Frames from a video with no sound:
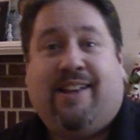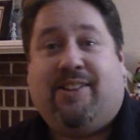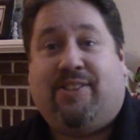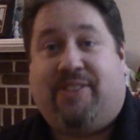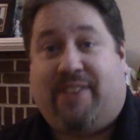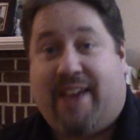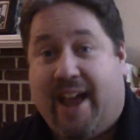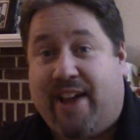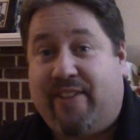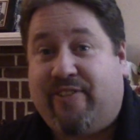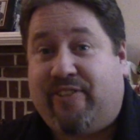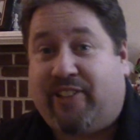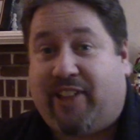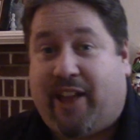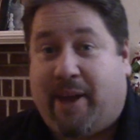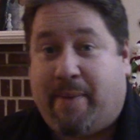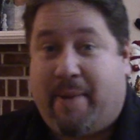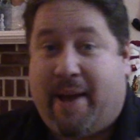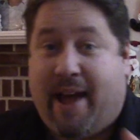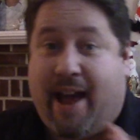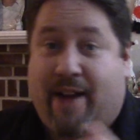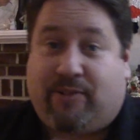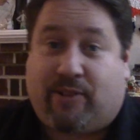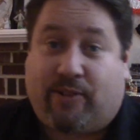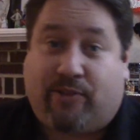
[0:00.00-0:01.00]
thankfully,
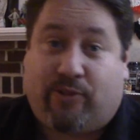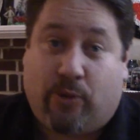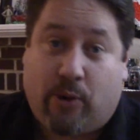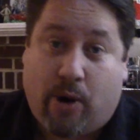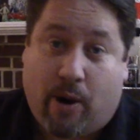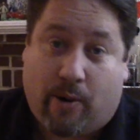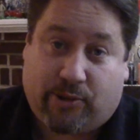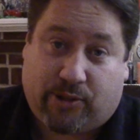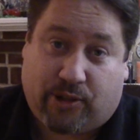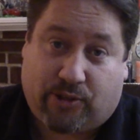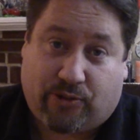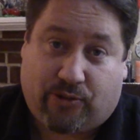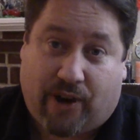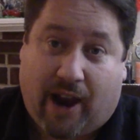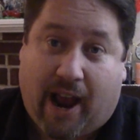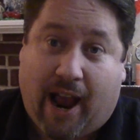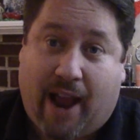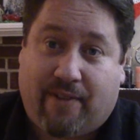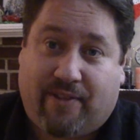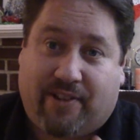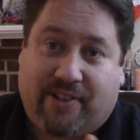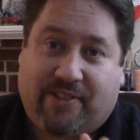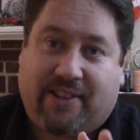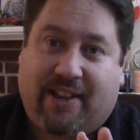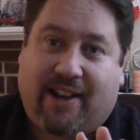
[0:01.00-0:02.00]
after 4 hours of
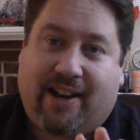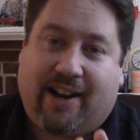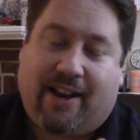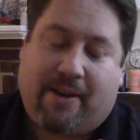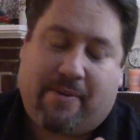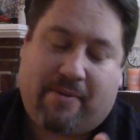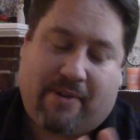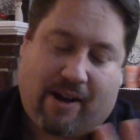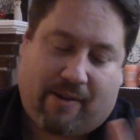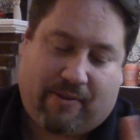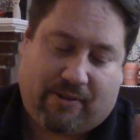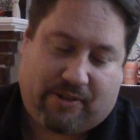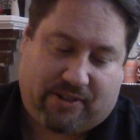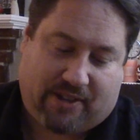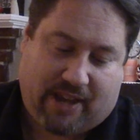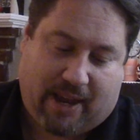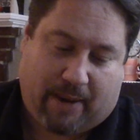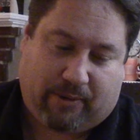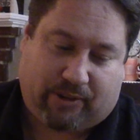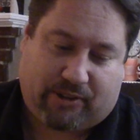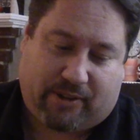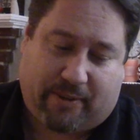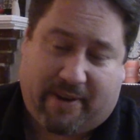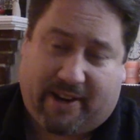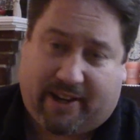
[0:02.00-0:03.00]
driving, that I was
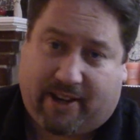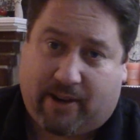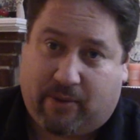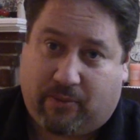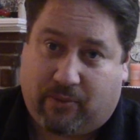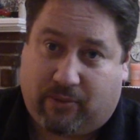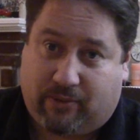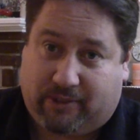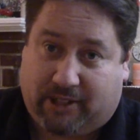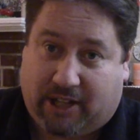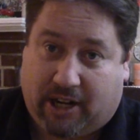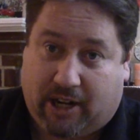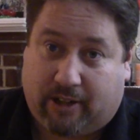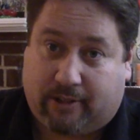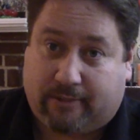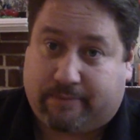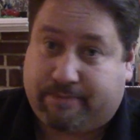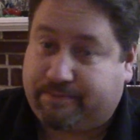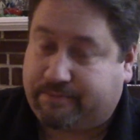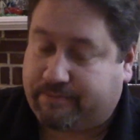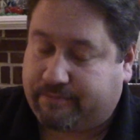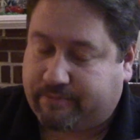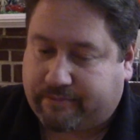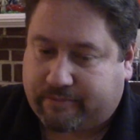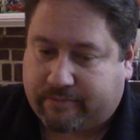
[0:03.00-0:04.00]
able to make it,
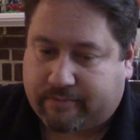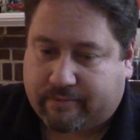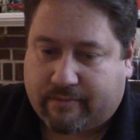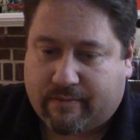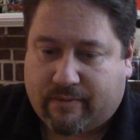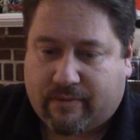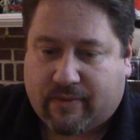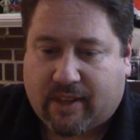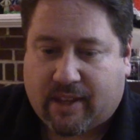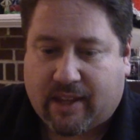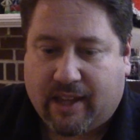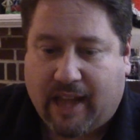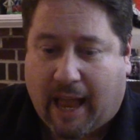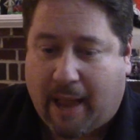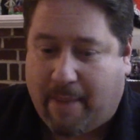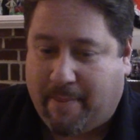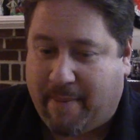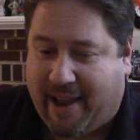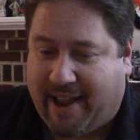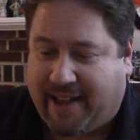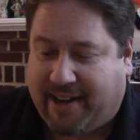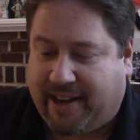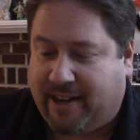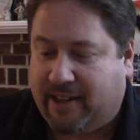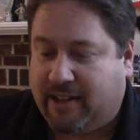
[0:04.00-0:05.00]
I
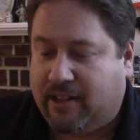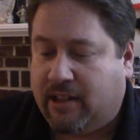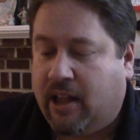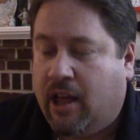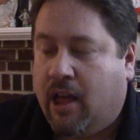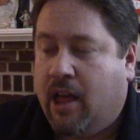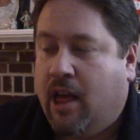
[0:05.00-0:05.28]
made it.